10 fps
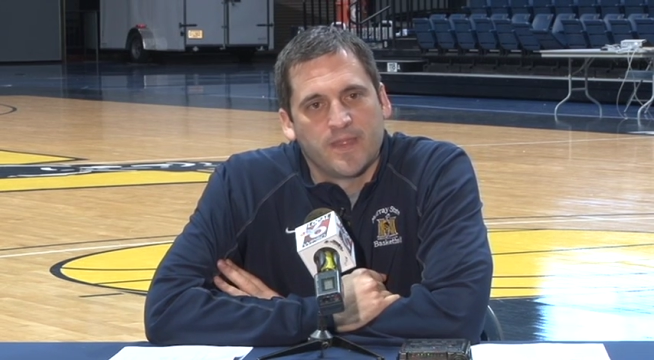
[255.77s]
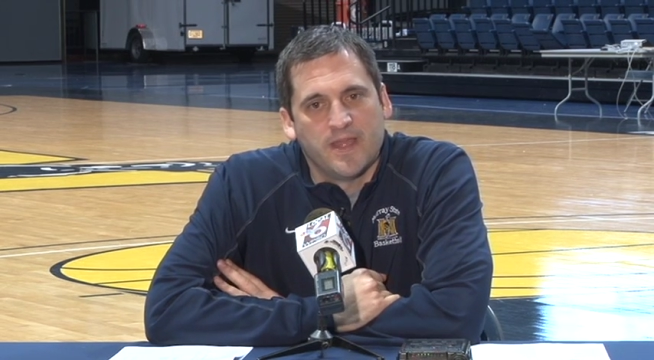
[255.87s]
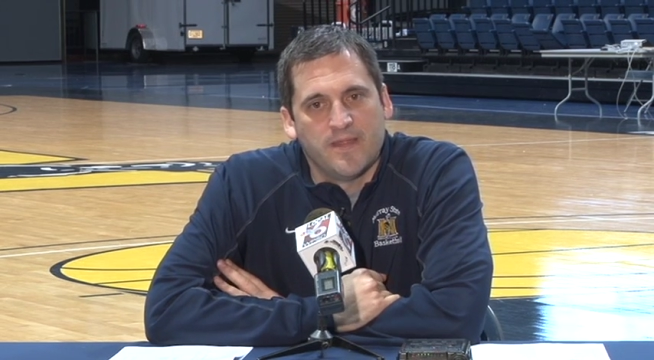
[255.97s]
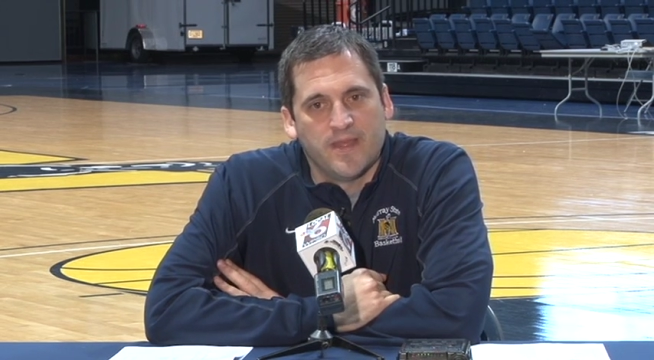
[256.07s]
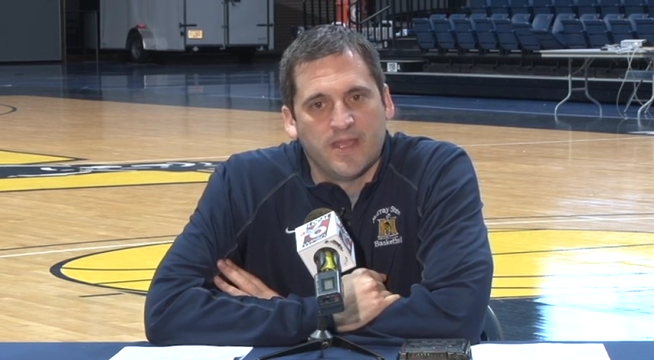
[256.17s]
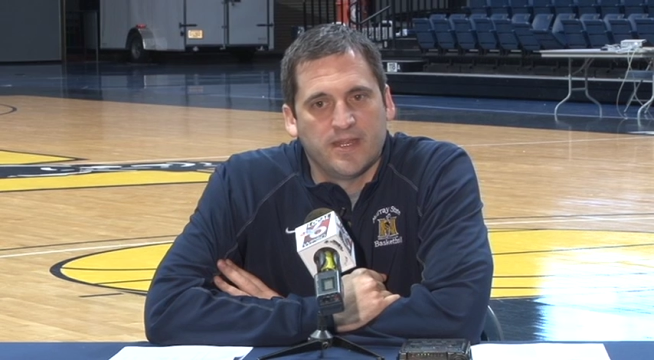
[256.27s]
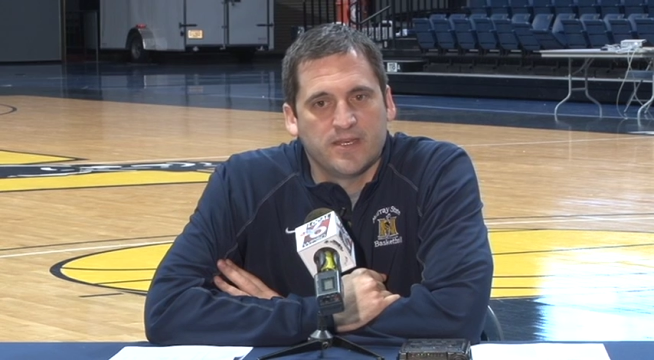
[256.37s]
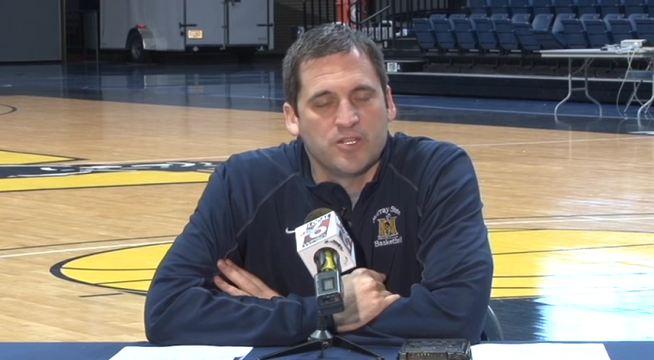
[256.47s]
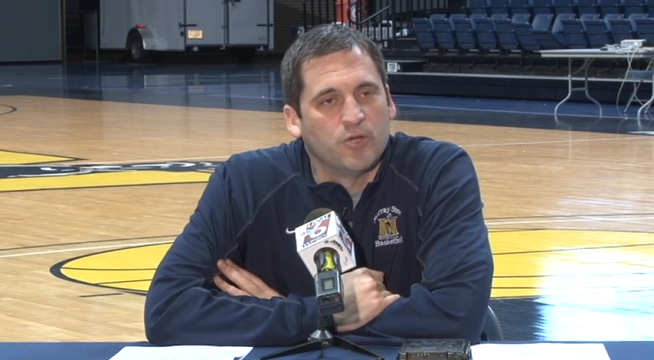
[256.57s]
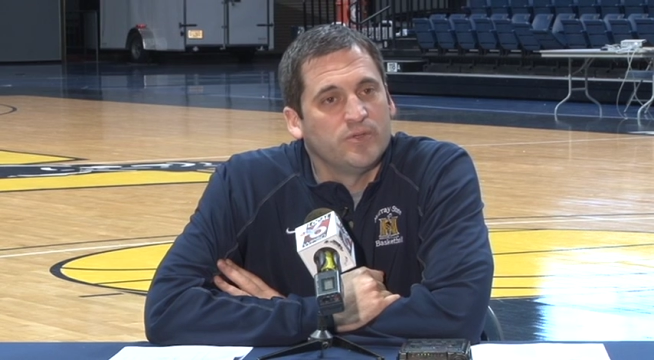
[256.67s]
And
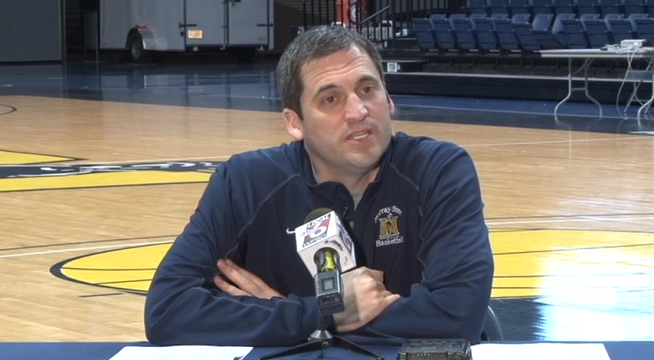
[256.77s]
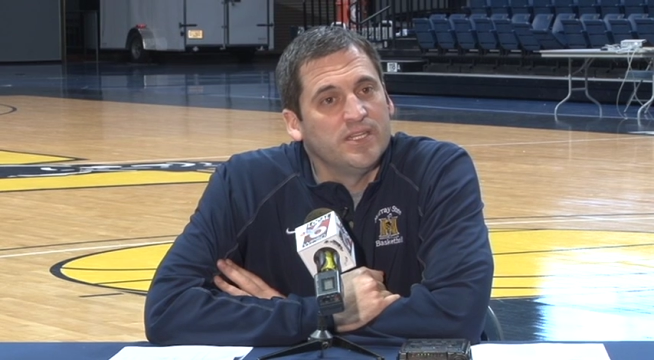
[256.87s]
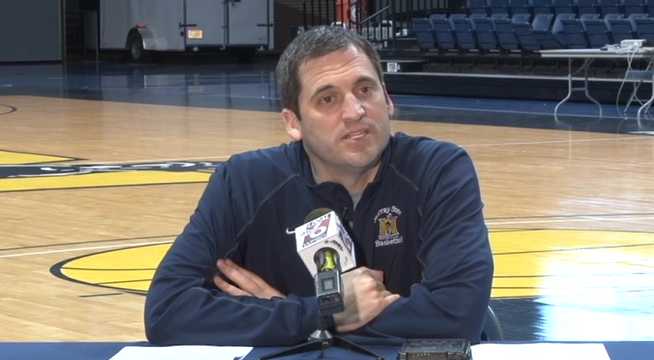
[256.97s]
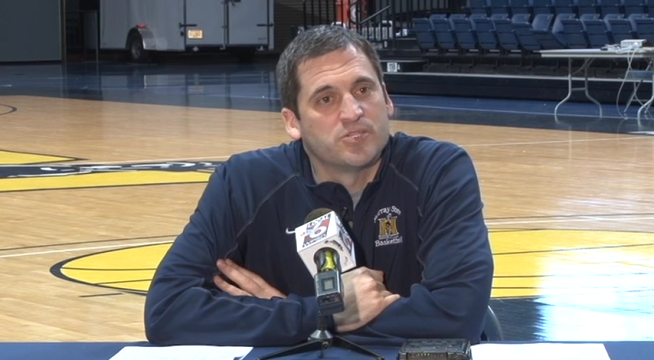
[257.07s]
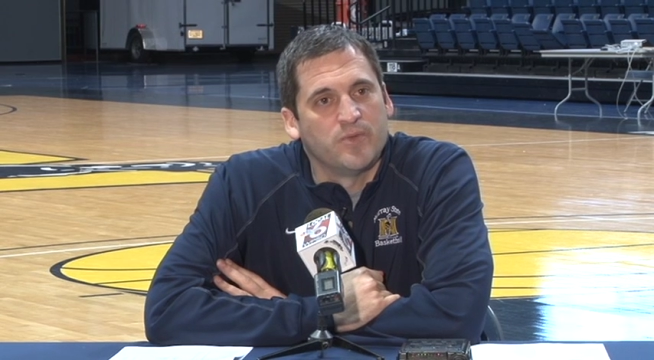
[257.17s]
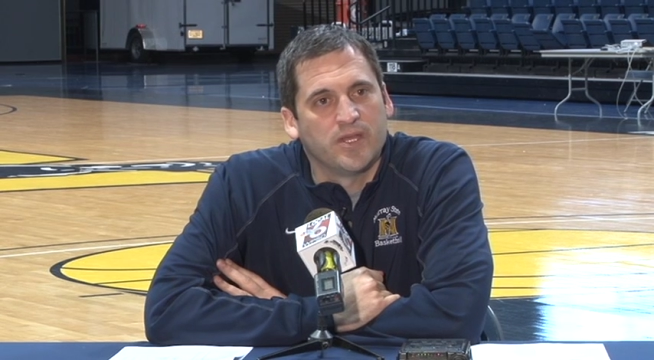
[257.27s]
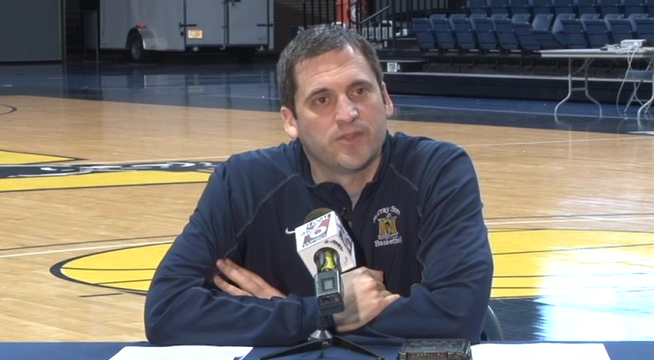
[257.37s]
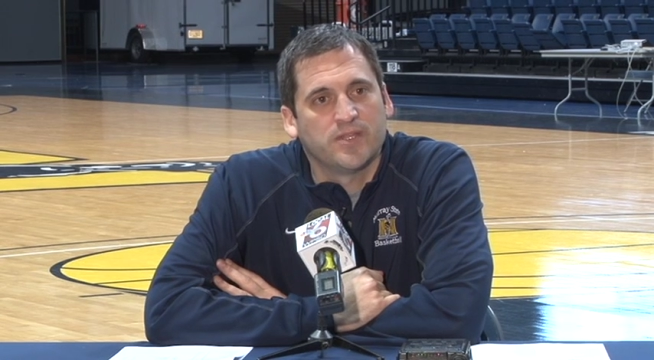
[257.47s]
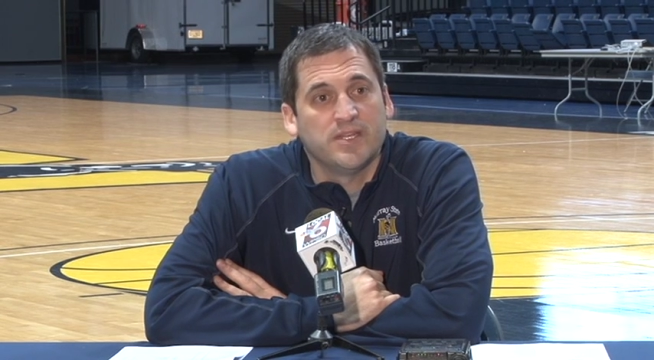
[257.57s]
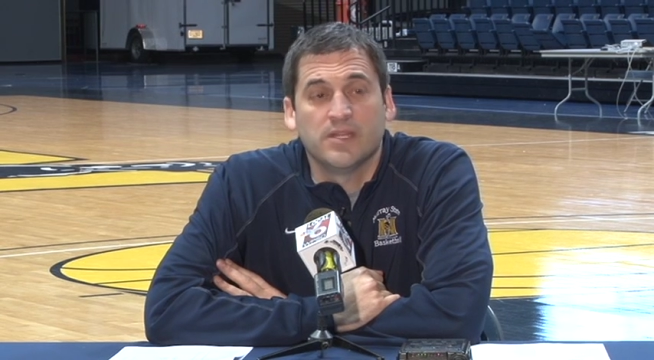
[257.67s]
then, you know, D.D. Smith,
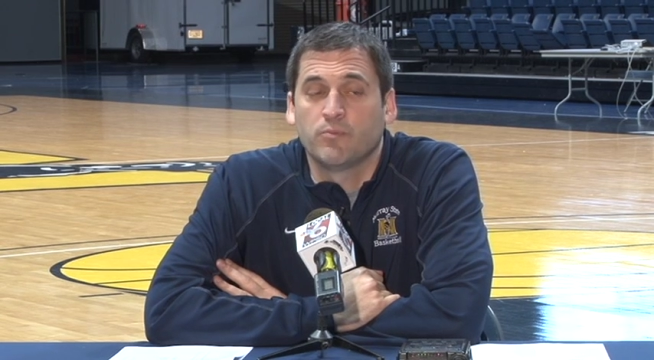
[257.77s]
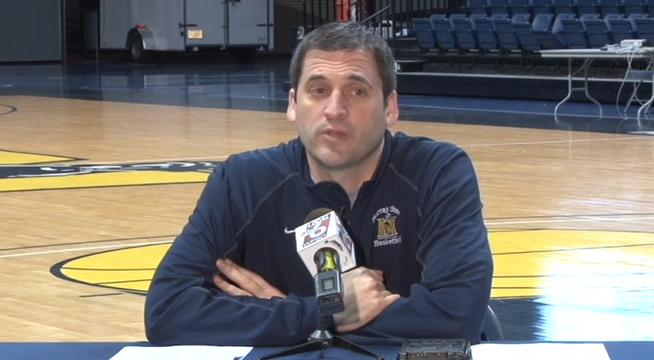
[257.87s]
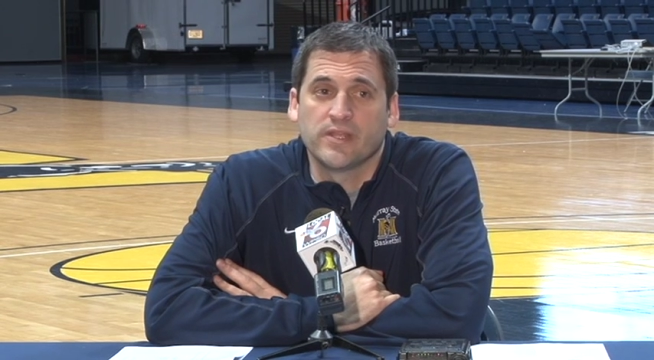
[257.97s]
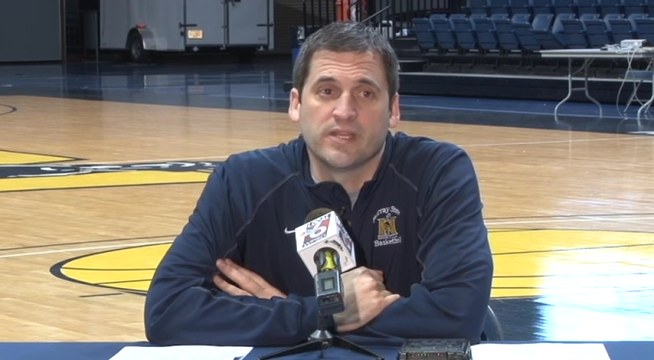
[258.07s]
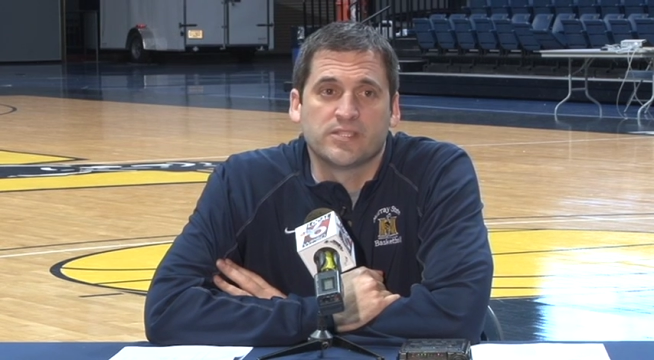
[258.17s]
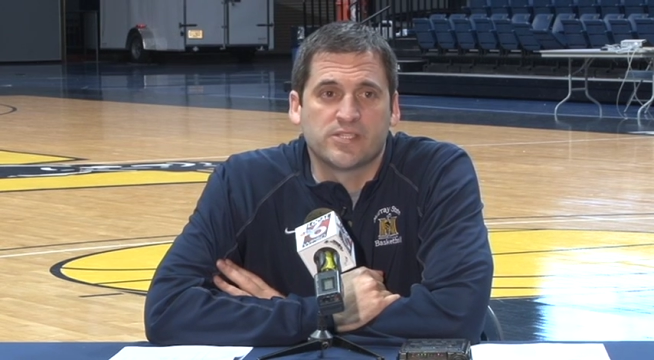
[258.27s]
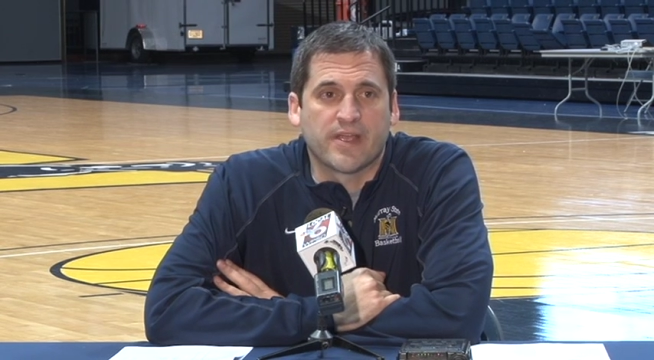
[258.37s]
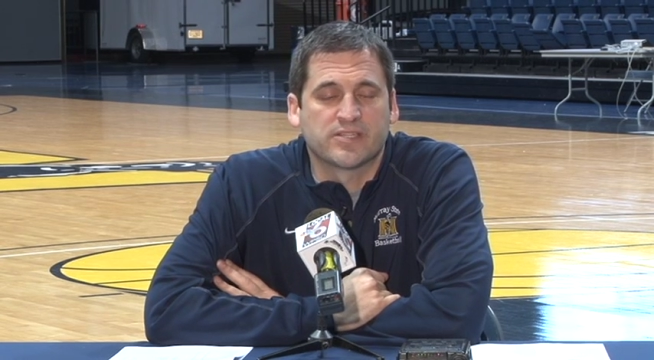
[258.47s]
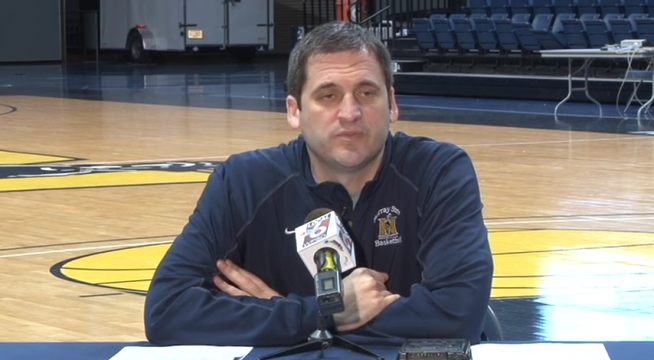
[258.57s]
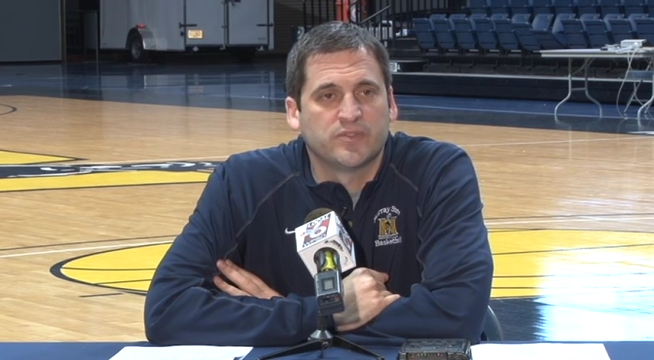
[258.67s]
he didn't play against
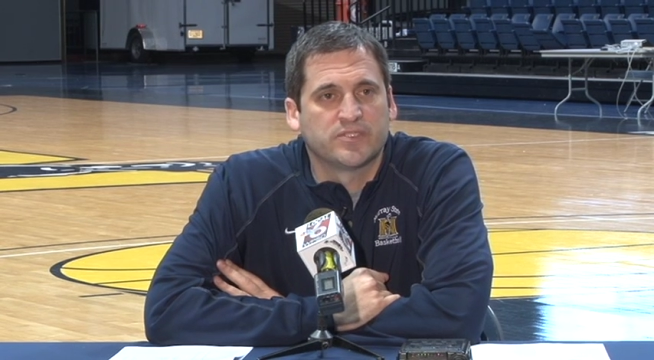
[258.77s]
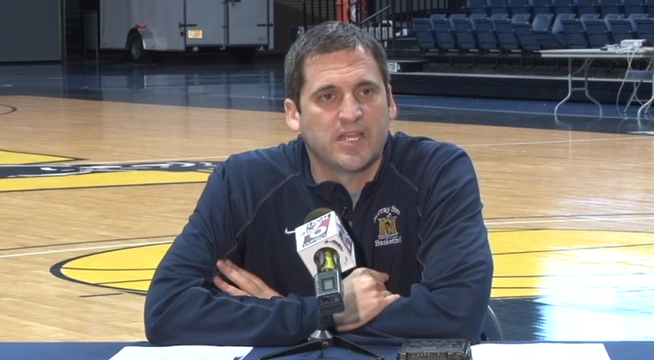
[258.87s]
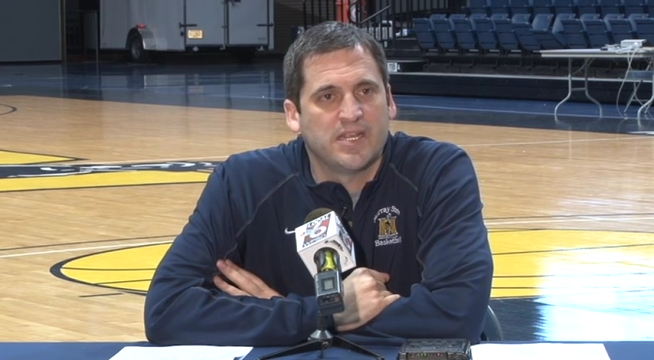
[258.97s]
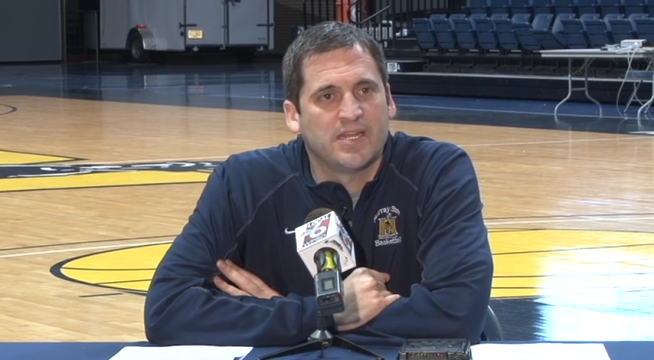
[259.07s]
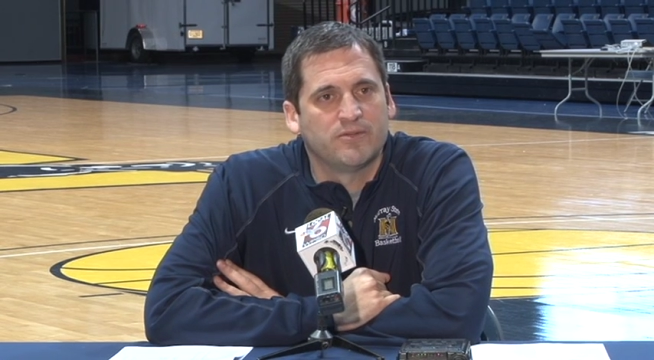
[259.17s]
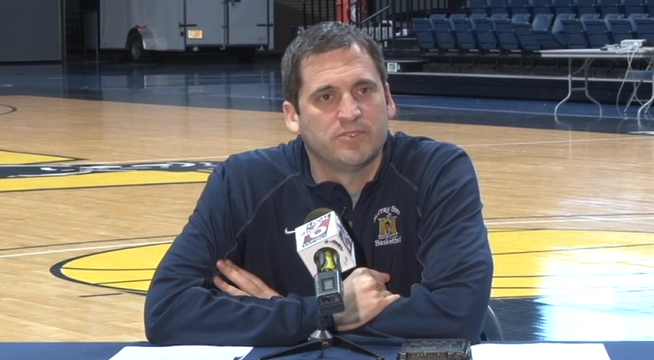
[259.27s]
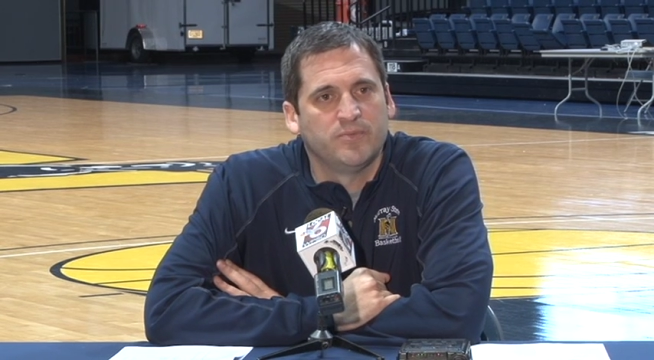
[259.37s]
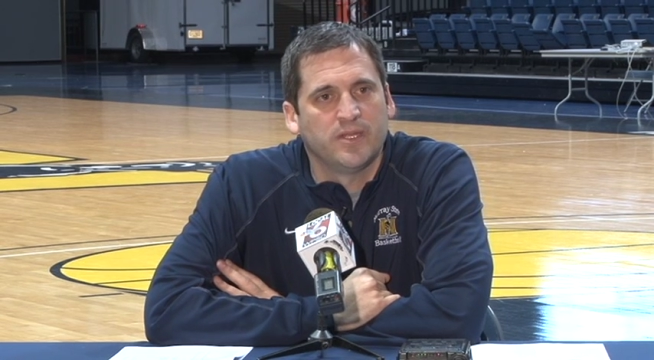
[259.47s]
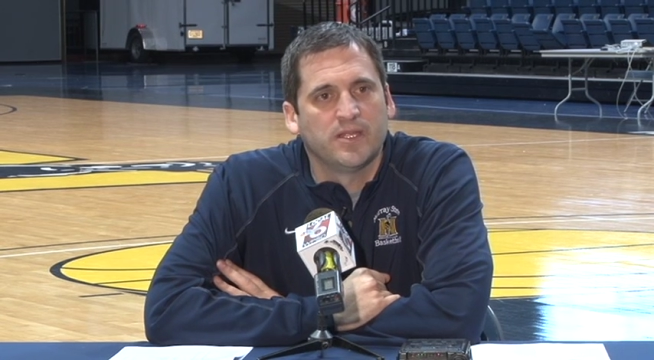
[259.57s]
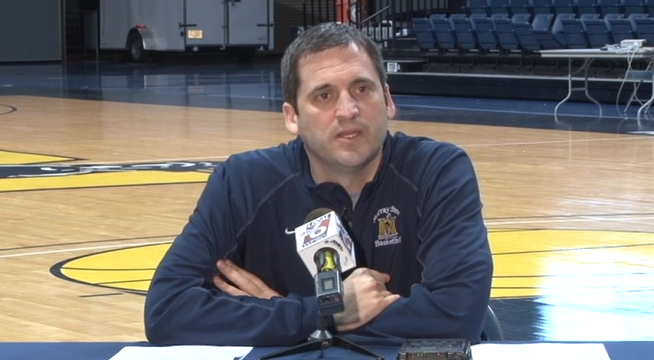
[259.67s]
Jacksonville State, and that was a
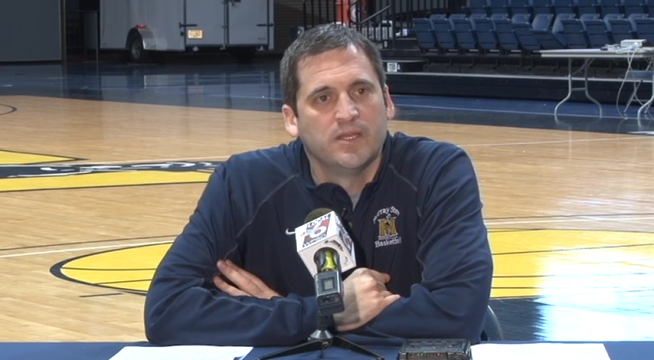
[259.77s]
big,